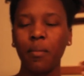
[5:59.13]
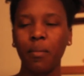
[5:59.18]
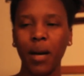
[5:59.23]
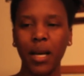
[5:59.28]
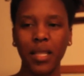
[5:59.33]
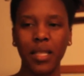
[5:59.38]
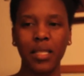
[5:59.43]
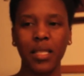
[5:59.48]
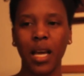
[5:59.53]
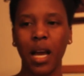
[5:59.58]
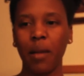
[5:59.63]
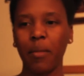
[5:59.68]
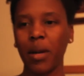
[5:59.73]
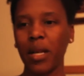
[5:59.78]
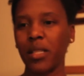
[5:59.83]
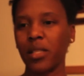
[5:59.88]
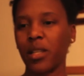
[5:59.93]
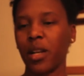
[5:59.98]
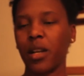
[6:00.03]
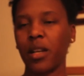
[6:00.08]
by the time
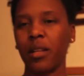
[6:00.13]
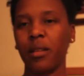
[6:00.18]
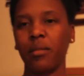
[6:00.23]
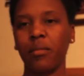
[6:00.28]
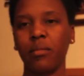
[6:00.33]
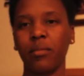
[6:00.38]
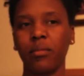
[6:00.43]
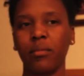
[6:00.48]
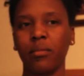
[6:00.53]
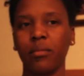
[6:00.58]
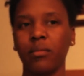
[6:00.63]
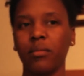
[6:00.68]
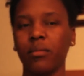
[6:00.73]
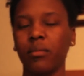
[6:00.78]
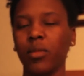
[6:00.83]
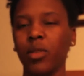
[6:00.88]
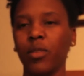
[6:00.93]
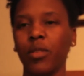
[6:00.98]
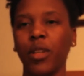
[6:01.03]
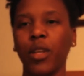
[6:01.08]
I started
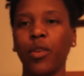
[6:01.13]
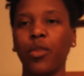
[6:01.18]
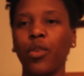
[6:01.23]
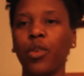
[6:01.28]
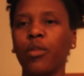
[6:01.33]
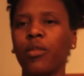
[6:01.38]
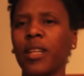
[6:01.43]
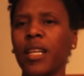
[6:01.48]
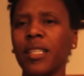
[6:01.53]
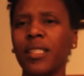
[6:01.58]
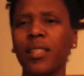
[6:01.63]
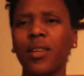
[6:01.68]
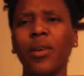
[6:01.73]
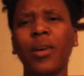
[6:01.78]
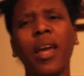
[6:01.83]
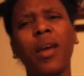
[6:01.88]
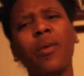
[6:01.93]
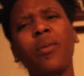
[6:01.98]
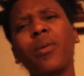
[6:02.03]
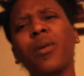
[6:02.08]
moving and grooving, I said,
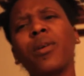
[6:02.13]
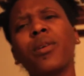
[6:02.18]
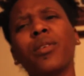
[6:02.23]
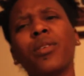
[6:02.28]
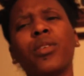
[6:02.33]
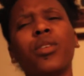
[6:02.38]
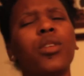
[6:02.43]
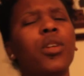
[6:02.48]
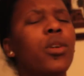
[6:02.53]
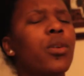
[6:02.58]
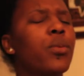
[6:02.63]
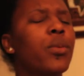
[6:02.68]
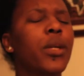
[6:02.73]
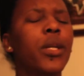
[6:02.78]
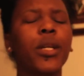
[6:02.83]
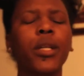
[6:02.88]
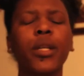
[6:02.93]
okay, well, you know, we're